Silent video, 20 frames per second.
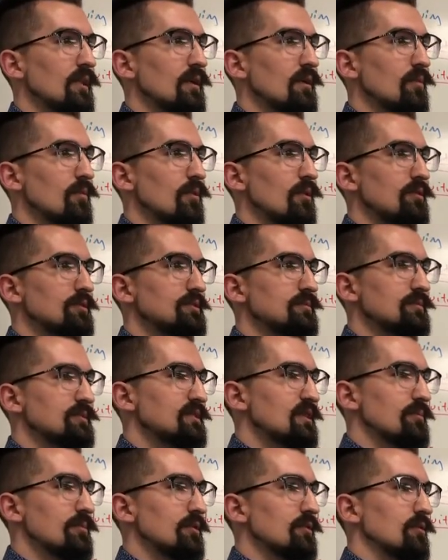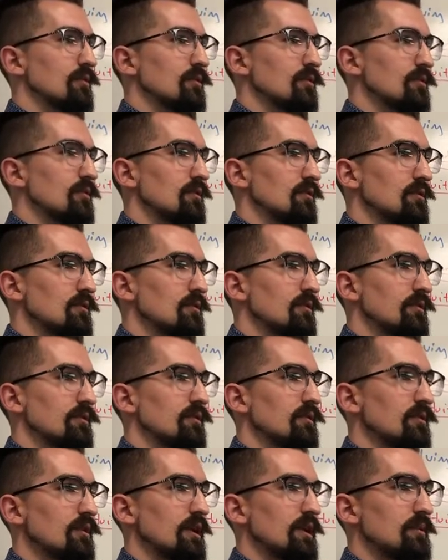what are some typical
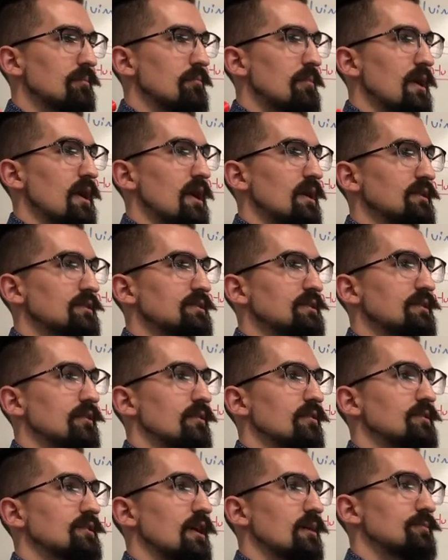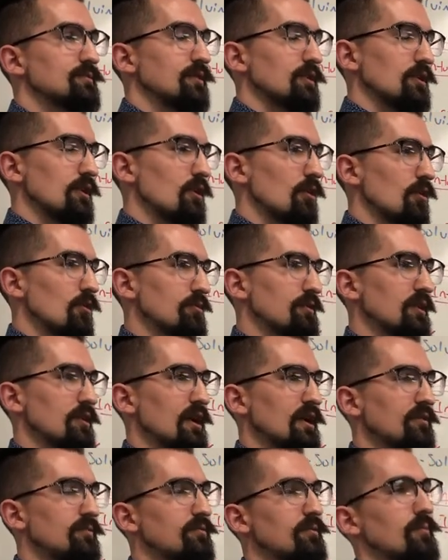like man stereotypes? Like, oh, they
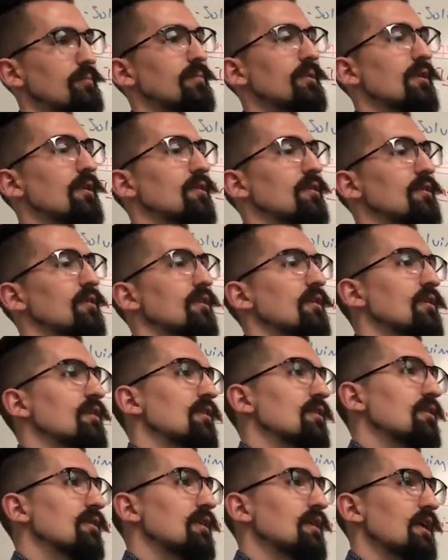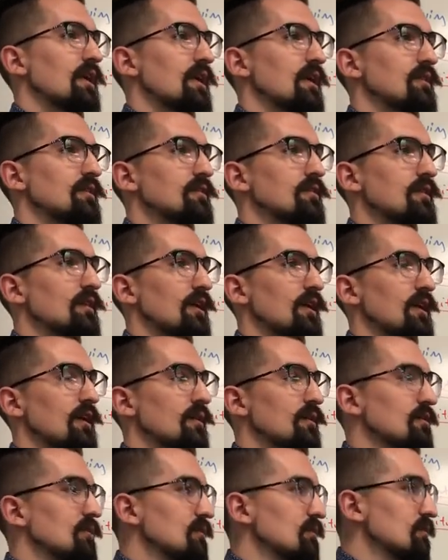like football and
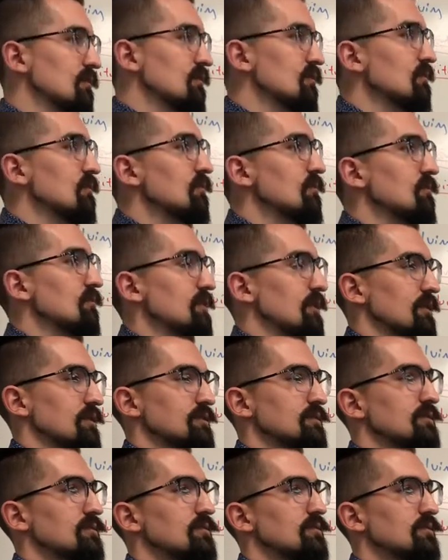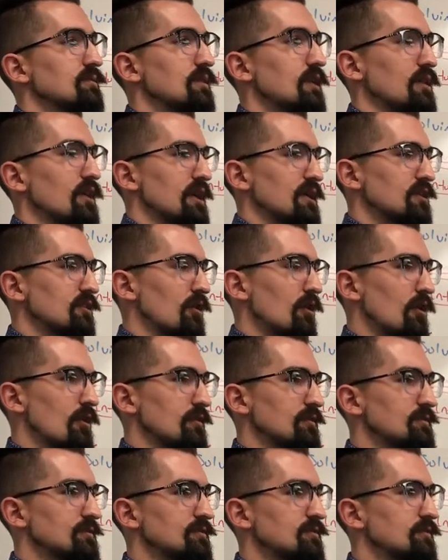they, what else? They like
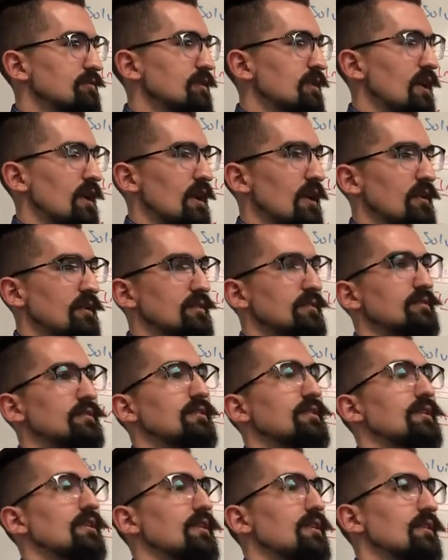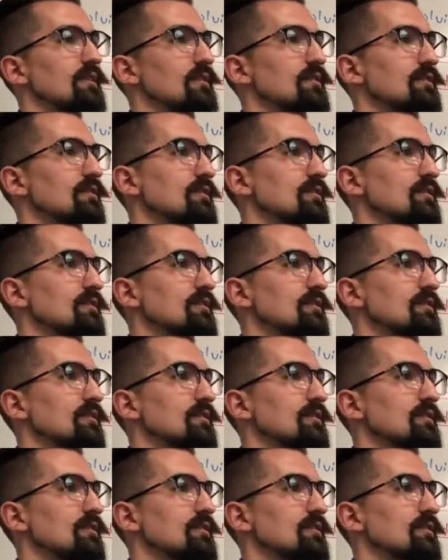cars and uh,